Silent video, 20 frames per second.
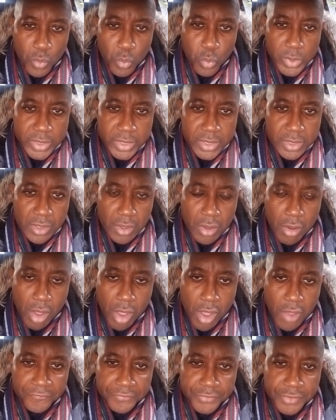we
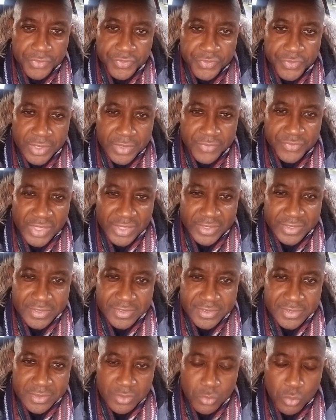often think
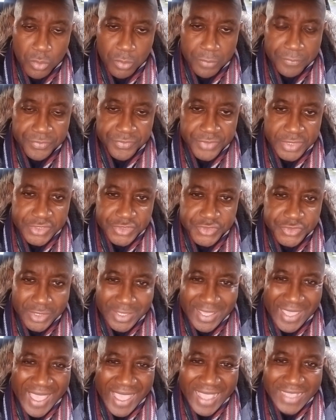that this
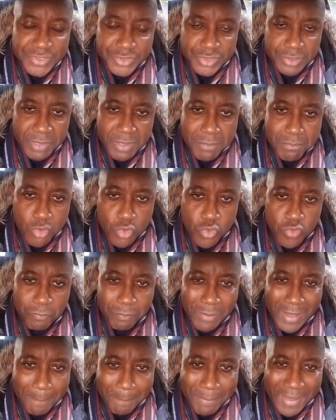thing has to be
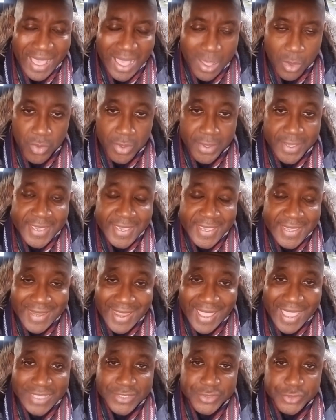moved by power. It
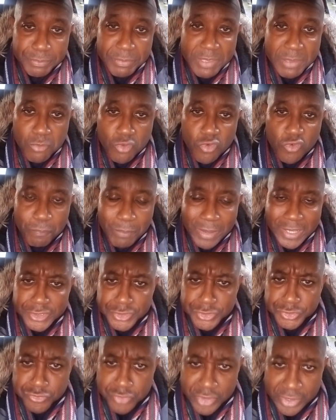has to be moved by
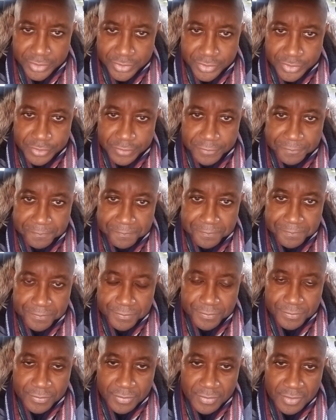strength.
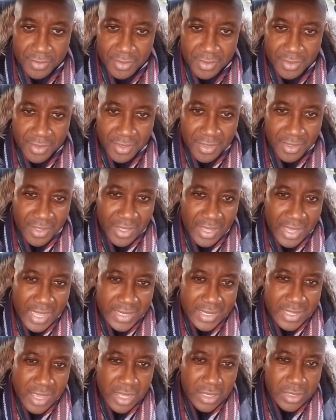
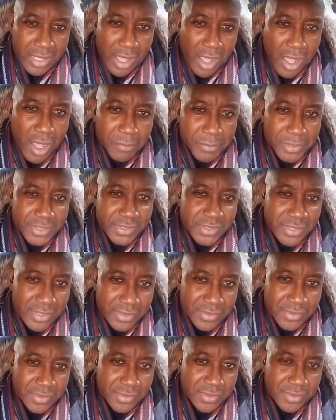And God calmly
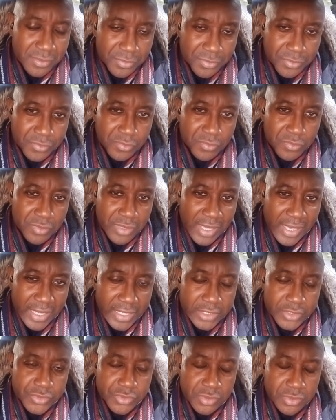says through the
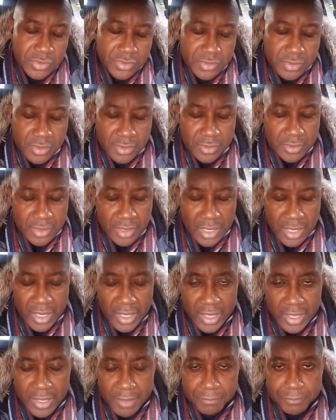angels,
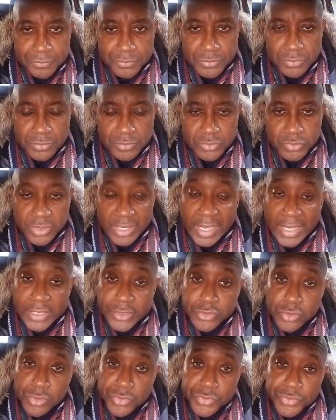
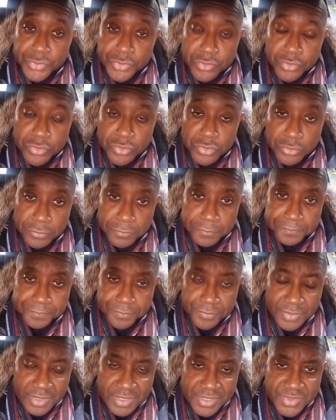to
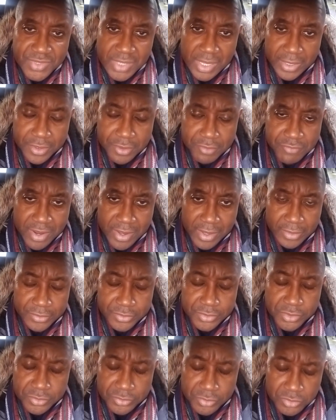
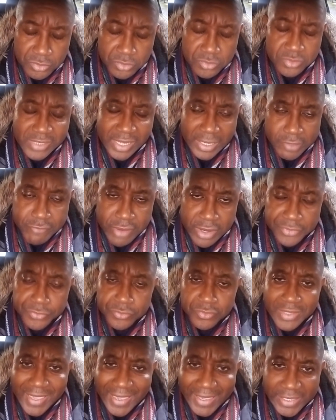Zechariah
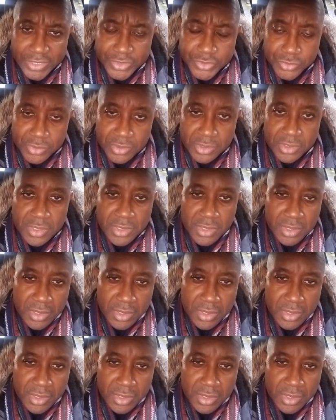through the angel,